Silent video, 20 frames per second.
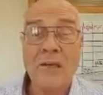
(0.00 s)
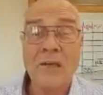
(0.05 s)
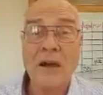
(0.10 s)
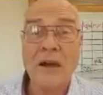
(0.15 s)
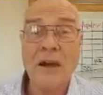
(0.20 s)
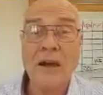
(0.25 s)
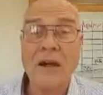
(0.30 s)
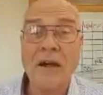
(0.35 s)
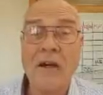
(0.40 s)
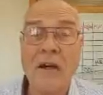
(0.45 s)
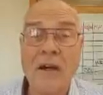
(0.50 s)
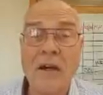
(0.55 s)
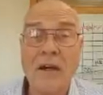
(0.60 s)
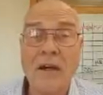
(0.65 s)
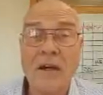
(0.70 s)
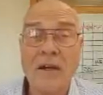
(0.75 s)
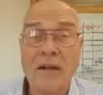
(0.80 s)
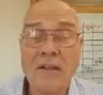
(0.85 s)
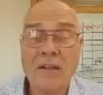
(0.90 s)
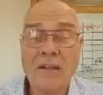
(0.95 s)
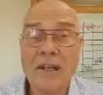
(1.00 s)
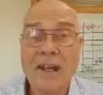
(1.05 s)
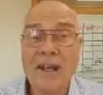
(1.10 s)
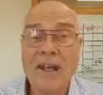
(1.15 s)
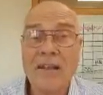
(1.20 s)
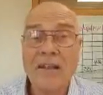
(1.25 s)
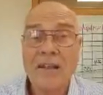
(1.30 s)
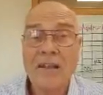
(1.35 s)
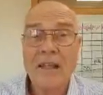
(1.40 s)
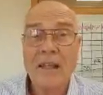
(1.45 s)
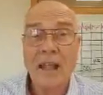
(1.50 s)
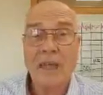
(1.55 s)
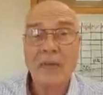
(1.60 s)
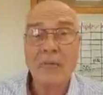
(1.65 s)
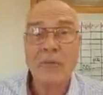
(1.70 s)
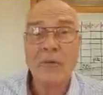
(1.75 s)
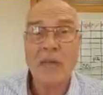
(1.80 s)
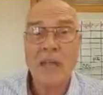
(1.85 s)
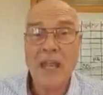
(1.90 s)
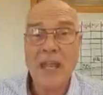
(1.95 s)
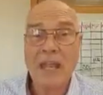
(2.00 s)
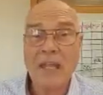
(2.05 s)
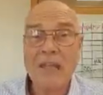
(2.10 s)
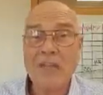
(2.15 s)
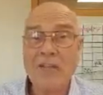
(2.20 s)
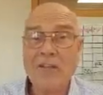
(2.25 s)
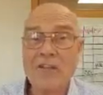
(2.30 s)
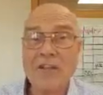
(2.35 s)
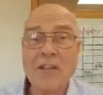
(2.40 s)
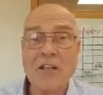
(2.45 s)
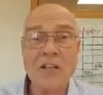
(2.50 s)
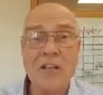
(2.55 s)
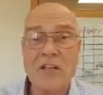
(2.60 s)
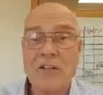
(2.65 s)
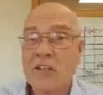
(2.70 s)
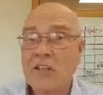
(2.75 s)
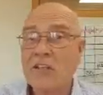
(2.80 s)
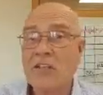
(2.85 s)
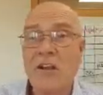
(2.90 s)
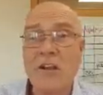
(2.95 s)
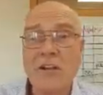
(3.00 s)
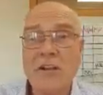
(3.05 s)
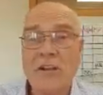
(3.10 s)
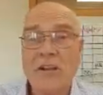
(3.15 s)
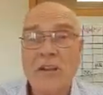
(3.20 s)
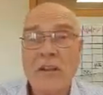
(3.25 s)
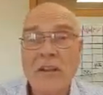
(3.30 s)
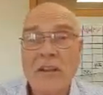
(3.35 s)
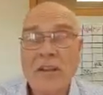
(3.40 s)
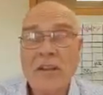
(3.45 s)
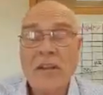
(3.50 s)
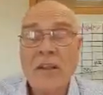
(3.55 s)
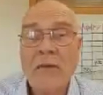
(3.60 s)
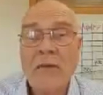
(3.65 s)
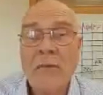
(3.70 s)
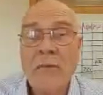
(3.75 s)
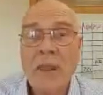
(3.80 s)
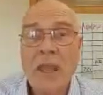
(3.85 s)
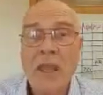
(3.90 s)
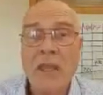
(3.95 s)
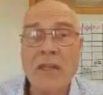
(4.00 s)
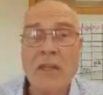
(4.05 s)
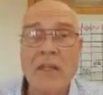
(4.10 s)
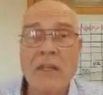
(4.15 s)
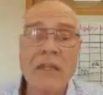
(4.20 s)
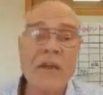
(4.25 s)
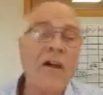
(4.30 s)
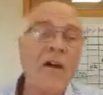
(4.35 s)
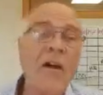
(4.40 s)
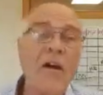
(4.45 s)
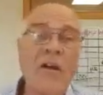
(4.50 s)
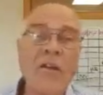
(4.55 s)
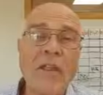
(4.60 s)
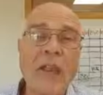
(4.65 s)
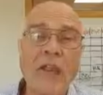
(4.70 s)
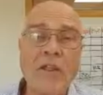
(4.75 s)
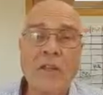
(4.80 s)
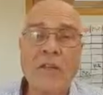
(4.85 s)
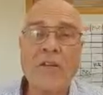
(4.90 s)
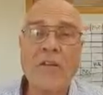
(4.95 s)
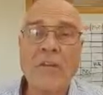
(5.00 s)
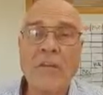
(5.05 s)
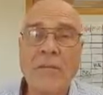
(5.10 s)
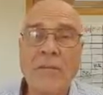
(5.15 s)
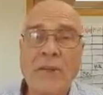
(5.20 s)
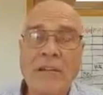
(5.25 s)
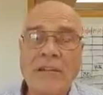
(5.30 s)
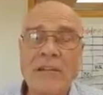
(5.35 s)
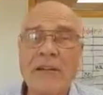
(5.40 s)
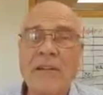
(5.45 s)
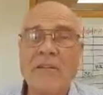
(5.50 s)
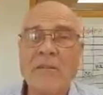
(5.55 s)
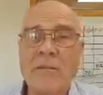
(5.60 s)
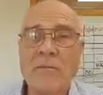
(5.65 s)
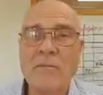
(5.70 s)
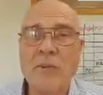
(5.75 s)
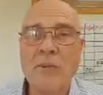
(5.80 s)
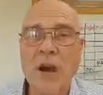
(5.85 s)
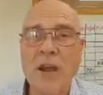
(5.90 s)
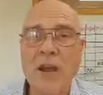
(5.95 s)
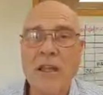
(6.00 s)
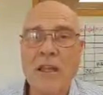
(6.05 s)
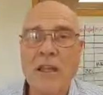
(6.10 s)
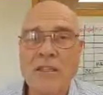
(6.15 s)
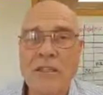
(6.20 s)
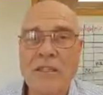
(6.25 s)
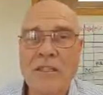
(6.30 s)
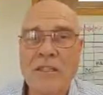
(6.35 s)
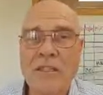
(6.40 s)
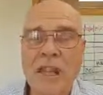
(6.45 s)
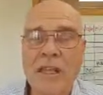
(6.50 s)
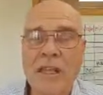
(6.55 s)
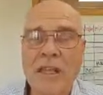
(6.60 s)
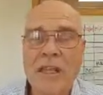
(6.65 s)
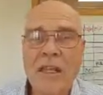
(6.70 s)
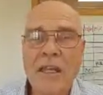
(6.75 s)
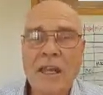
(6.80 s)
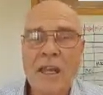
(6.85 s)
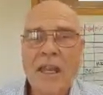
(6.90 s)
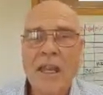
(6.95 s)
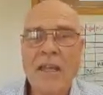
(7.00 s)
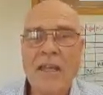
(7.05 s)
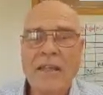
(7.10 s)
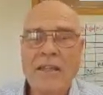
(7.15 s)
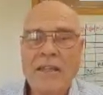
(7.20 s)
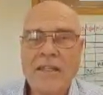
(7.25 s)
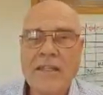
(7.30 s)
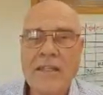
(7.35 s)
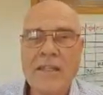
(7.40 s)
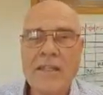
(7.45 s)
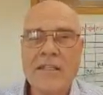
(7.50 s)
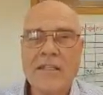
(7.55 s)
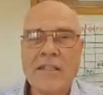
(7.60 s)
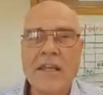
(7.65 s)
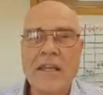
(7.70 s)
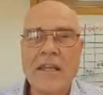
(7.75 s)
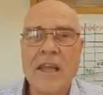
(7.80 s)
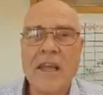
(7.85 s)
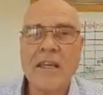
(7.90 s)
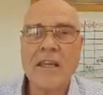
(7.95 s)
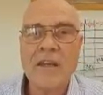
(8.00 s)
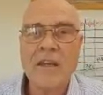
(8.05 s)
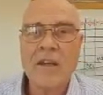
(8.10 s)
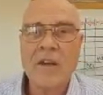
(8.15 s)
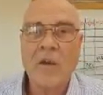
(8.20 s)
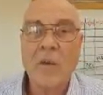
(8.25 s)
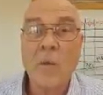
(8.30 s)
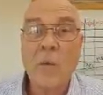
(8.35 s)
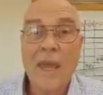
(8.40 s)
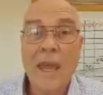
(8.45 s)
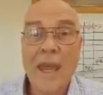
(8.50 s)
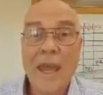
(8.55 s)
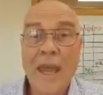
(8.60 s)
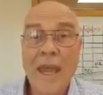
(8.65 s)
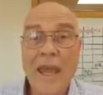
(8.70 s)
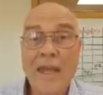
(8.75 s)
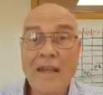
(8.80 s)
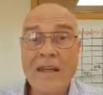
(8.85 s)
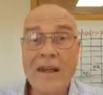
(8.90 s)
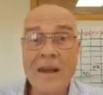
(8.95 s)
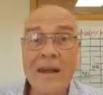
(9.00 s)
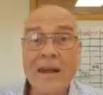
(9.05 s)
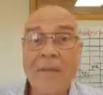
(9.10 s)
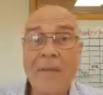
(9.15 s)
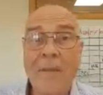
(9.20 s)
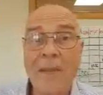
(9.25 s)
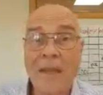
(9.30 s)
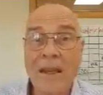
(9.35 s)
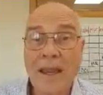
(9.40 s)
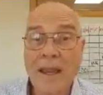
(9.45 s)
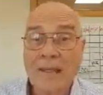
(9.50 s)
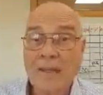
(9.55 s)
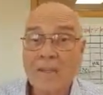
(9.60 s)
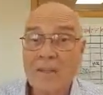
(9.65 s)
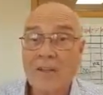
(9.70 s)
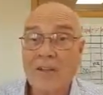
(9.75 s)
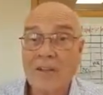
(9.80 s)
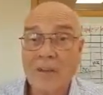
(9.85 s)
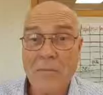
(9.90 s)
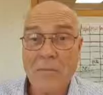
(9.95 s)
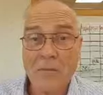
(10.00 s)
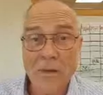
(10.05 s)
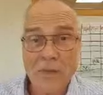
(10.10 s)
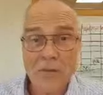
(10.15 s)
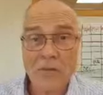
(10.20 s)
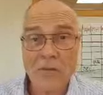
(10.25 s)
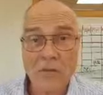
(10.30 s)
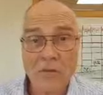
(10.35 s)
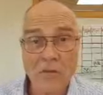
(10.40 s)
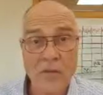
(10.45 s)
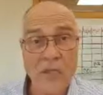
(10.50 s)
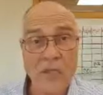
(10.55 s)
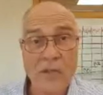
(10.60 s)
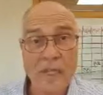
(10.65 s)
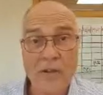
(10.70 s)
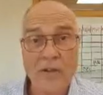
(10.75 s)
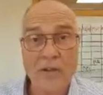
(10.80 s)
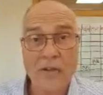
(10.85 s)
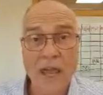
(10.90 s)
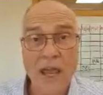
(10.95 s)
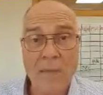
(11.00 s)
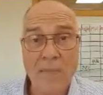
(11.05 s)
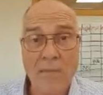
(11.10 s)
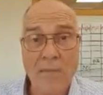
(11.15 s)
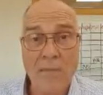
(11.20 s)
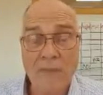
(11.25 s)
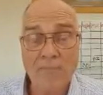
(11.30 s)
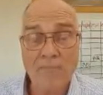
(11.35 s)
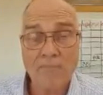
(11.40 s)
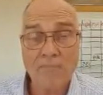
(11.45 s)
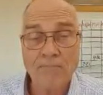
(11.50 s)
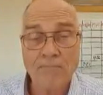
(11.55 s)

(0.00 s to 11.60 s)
cut and pre-hinged, and they were painted. All they had to be done was brought inside and set inside. We had the guys there to measure for the countertops.